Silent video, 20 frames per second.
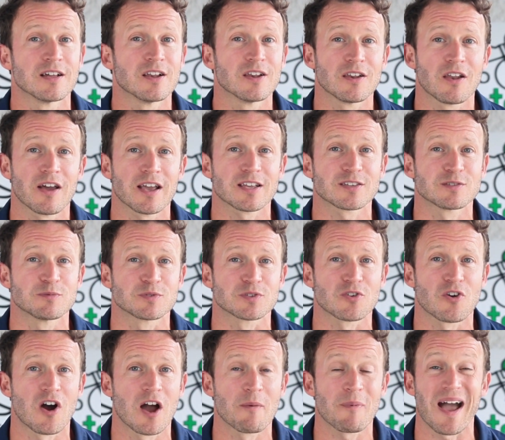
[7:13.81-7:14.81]
like,
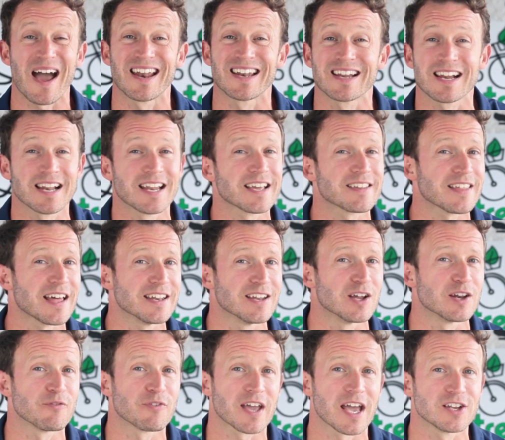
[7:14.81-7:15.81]
subscribe, and click that
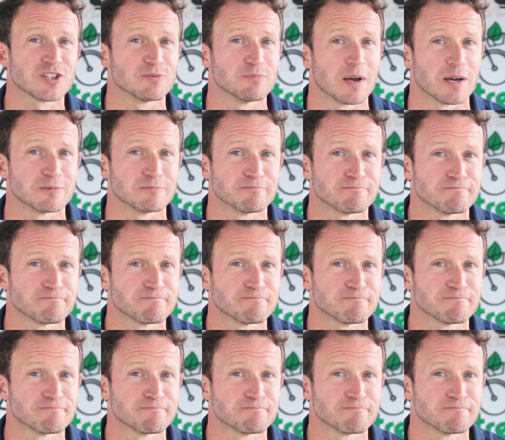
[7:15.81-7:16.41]
notification bell.